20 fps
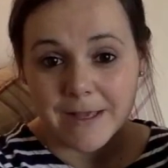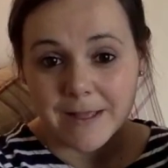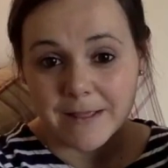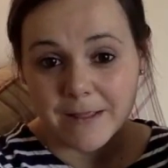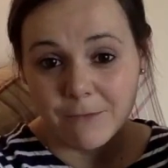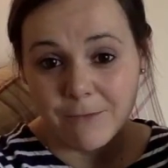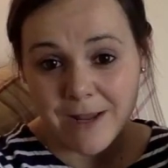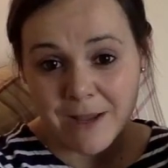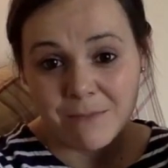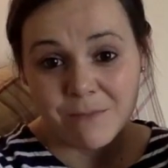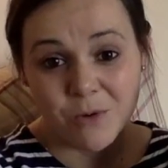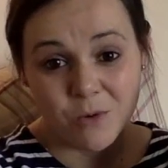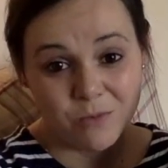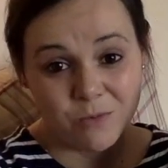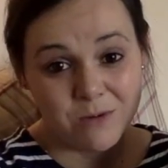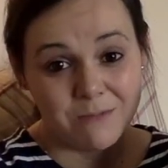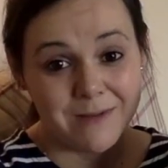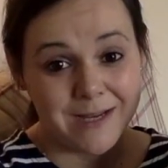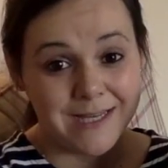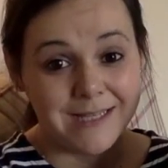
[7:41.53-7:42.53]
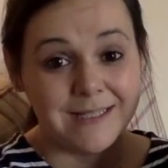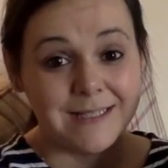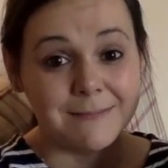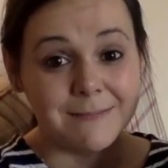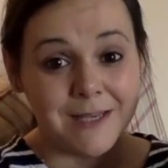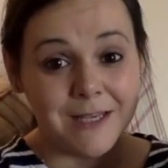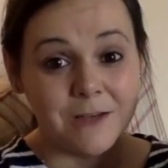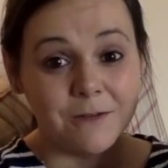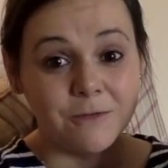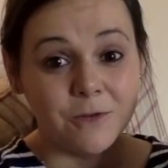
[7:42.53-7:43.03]
The rainbow reminds
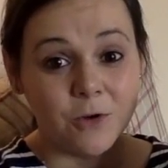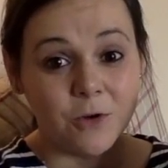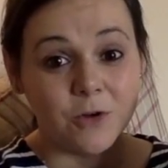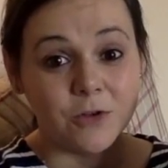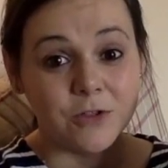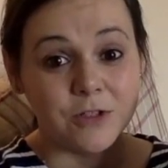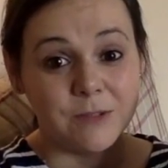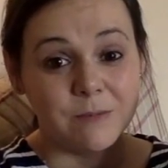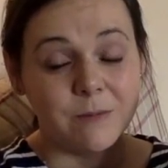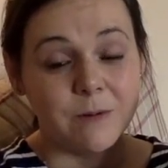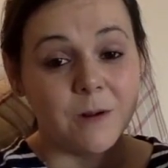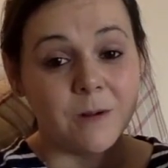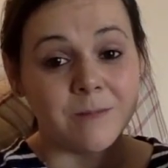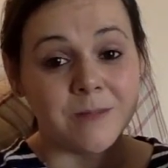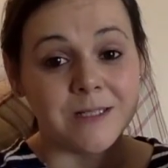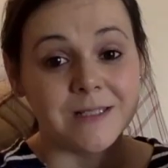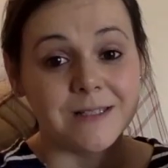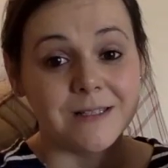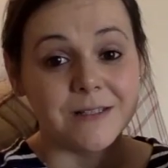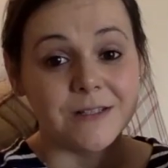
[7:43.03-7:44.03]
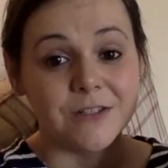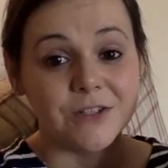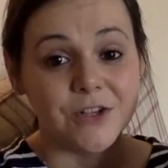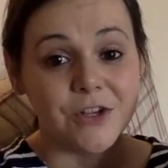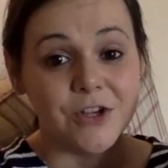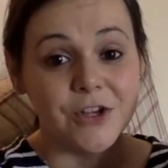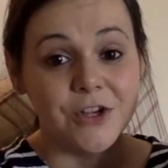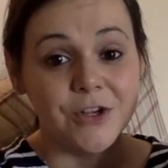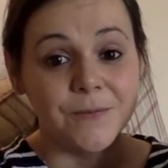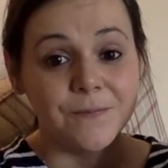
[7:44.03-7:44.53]
me of God's promises
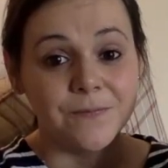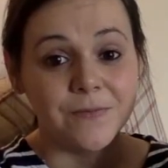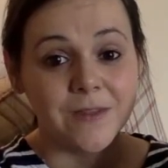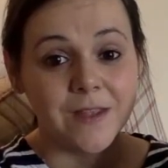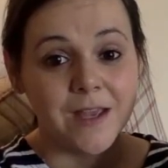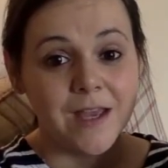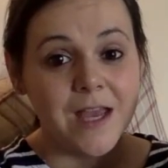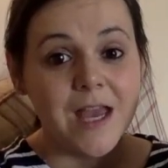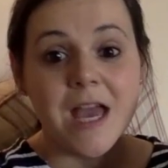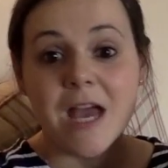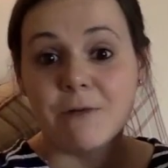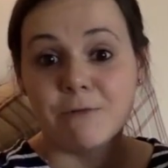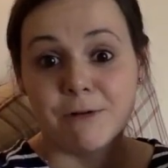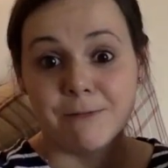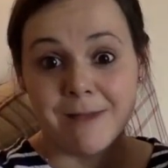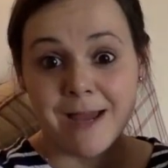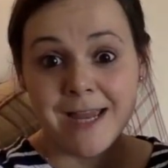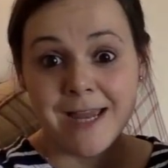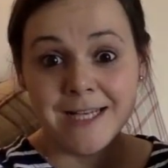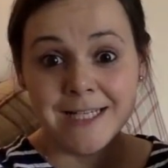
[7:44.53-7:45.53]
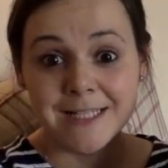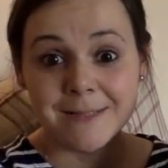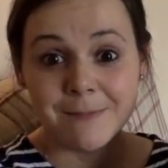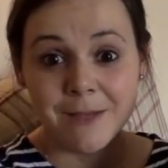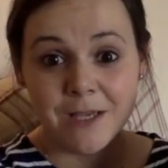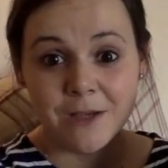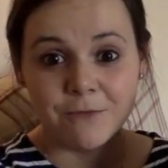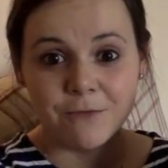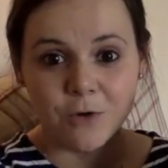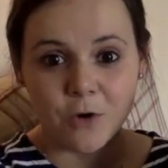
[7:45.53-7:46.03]
too. It reminds
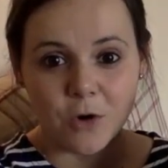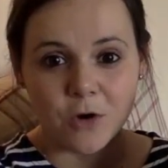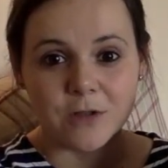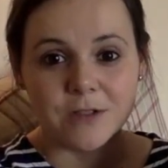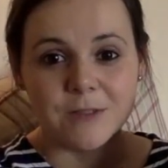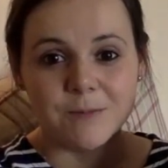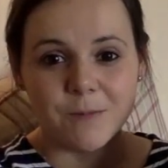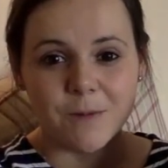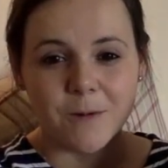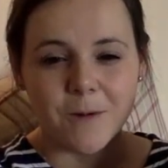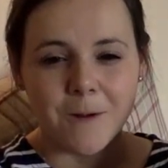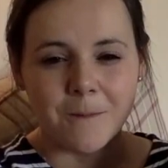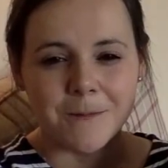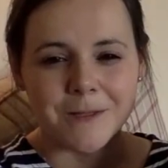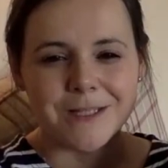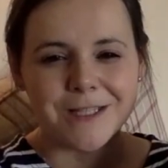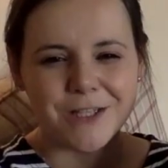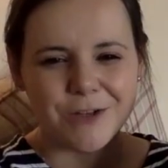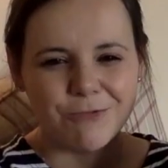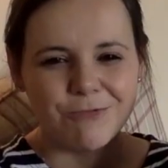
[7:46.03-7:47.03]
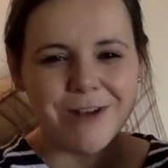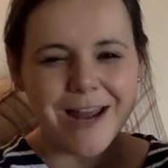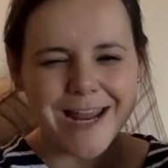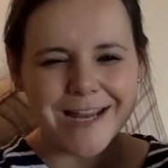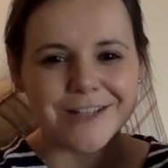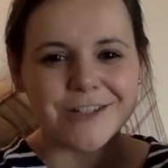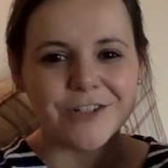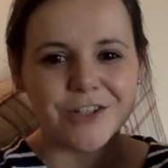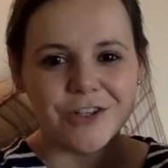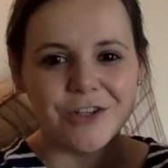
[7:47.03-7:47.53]
me of God's promise to
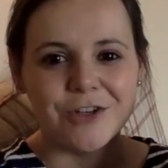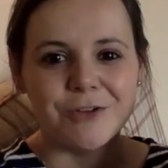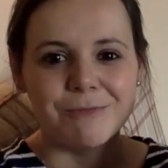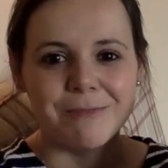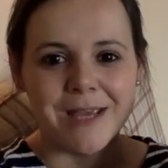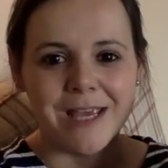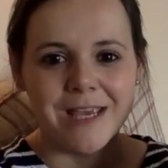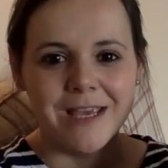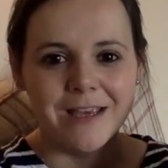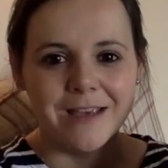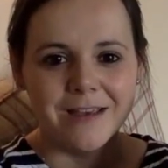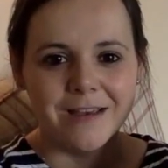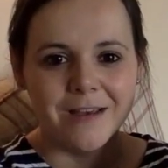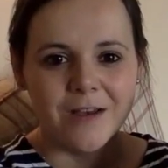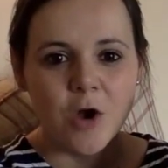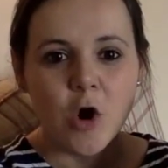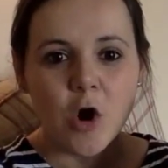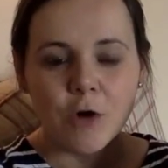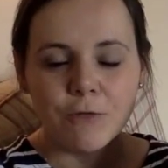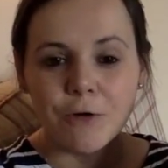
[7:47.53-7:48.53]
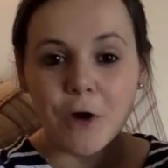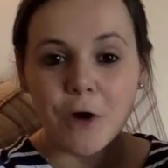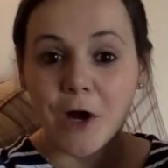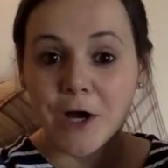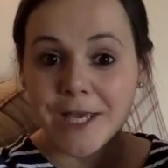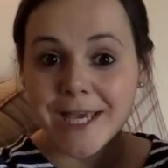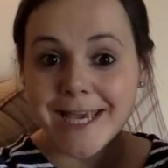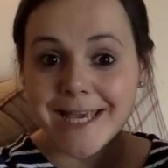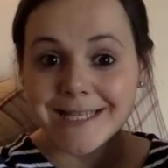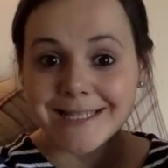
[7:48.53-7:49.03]
rescue me, of
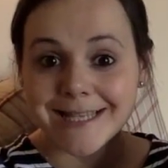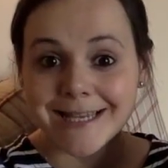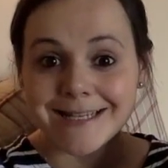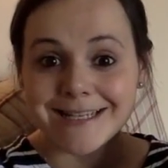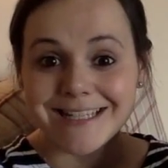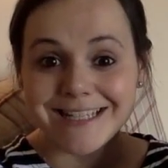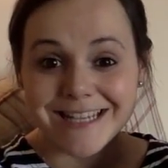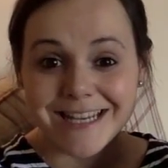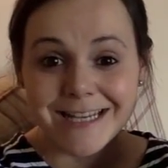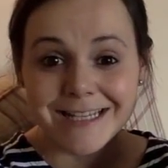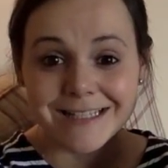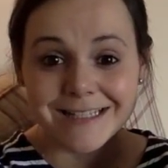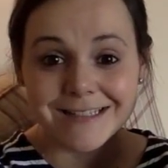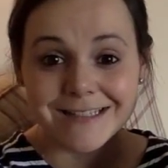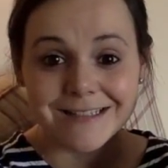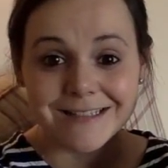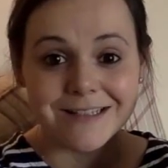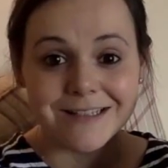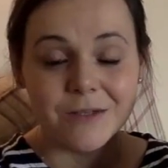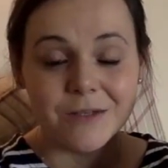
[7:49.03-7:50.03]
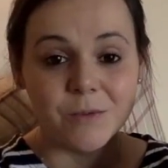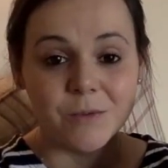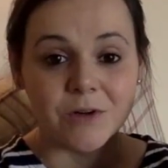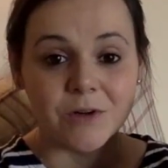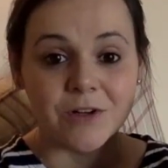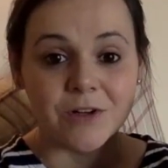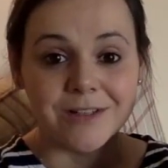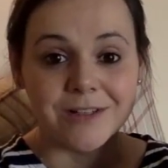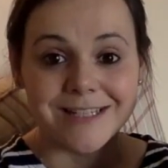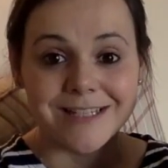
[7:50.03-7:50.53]
how he sent Jesus to the
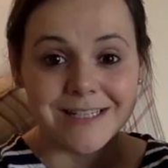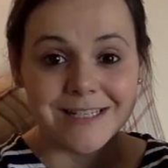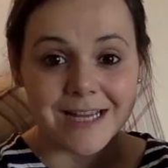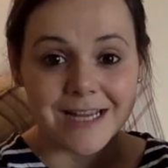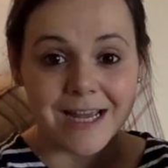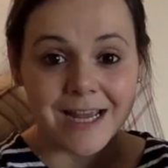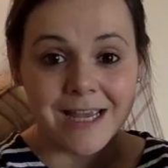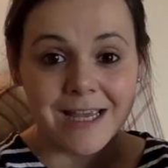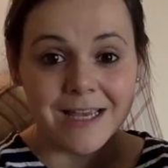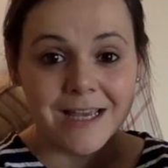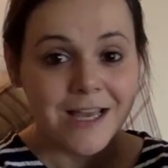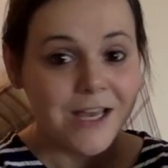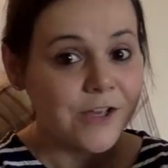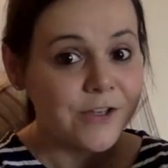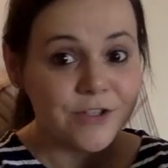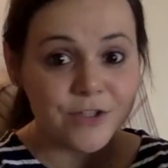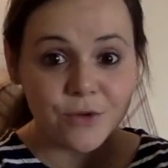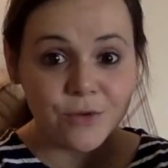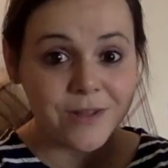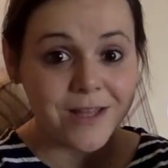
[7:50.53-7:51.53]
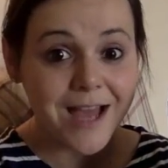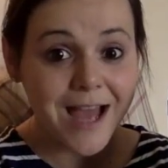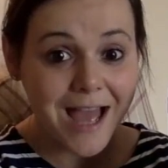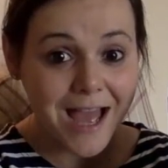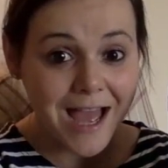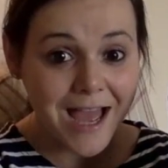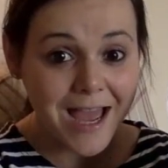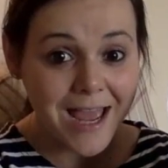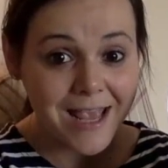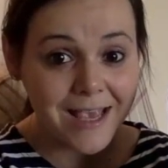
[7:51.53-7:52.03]
world to die so that
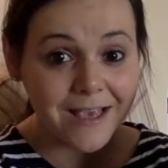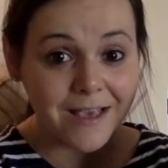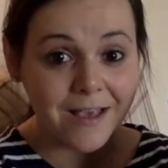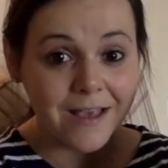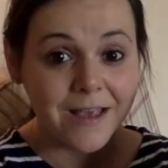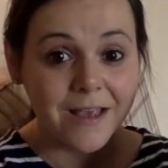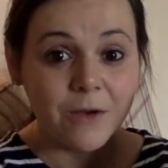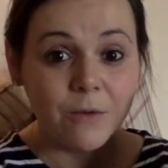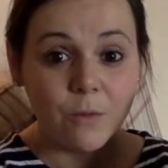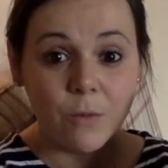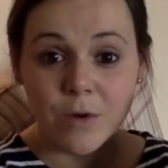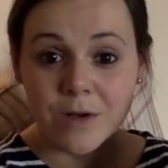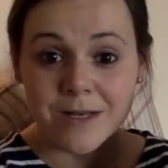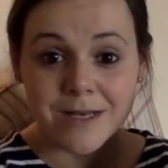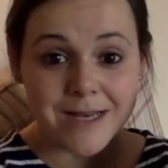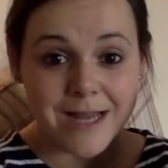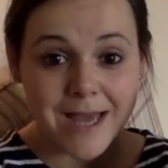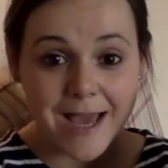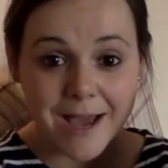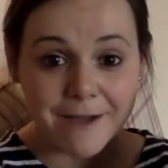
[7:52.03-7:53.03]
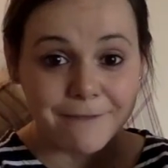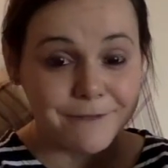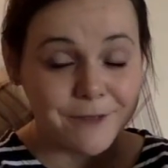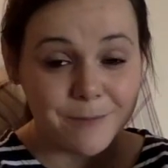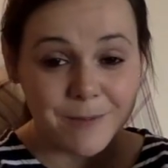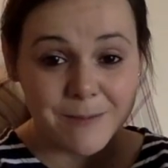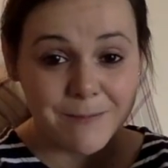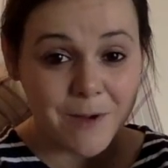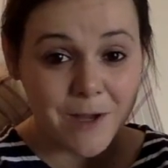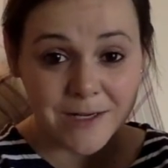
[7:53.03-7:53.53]
I wouldn't have to
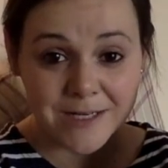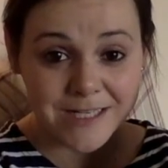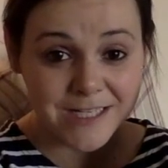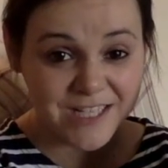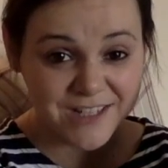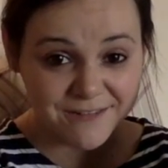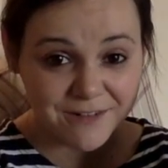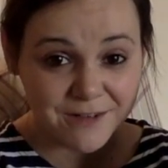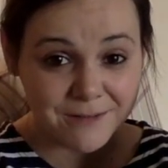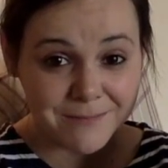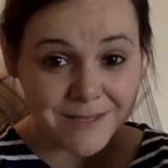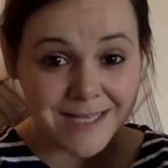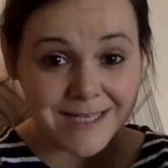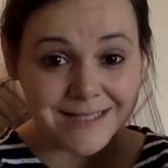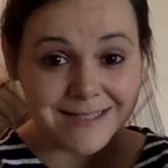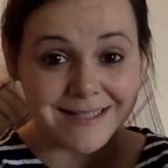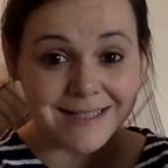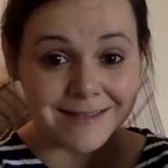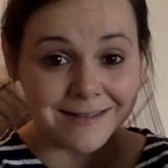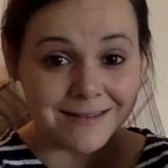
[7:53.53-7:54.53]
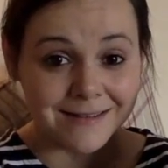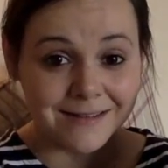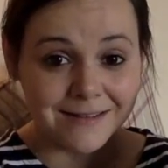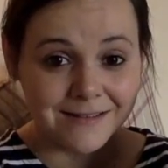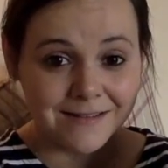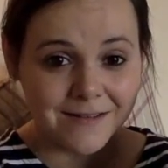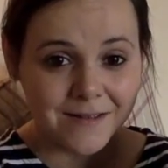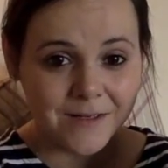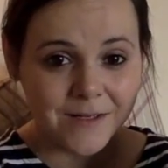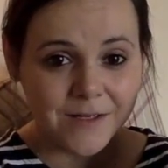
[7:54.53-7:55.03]
be punished for my sin,
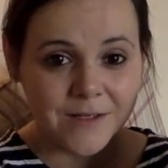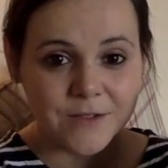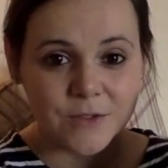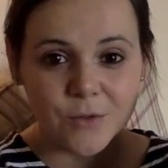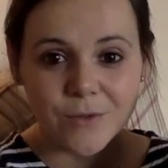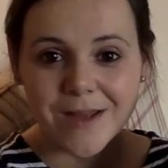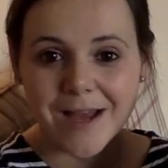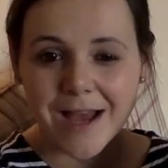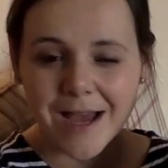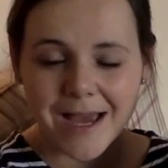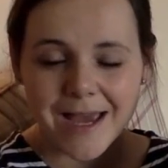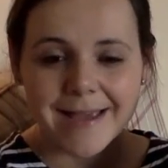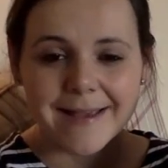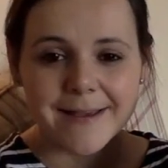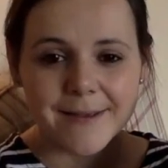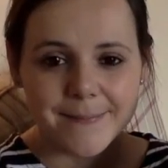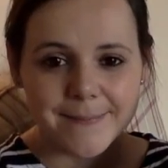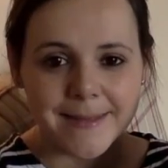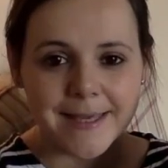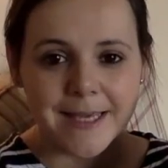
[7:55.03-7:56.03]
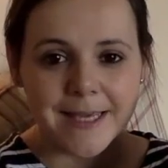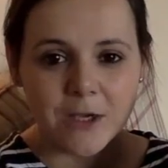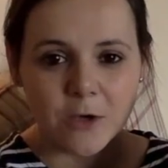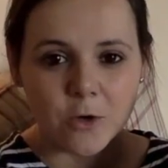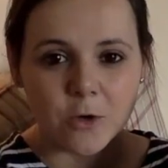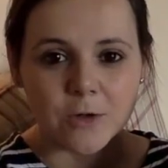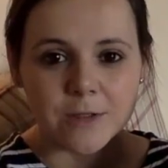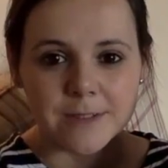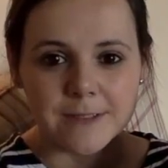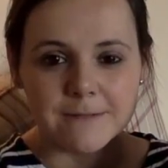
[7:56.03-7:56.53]
so that I could be
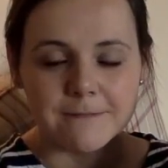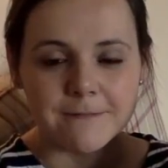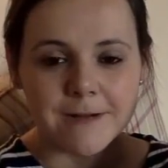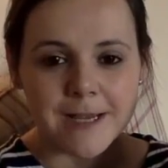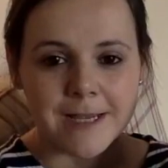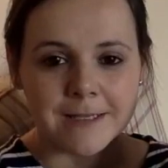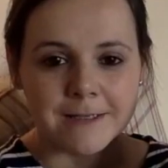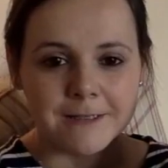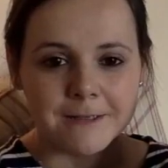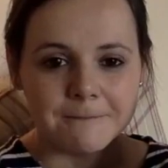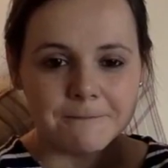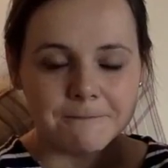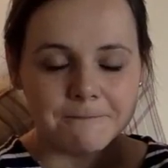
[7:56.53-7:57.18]
God's friend.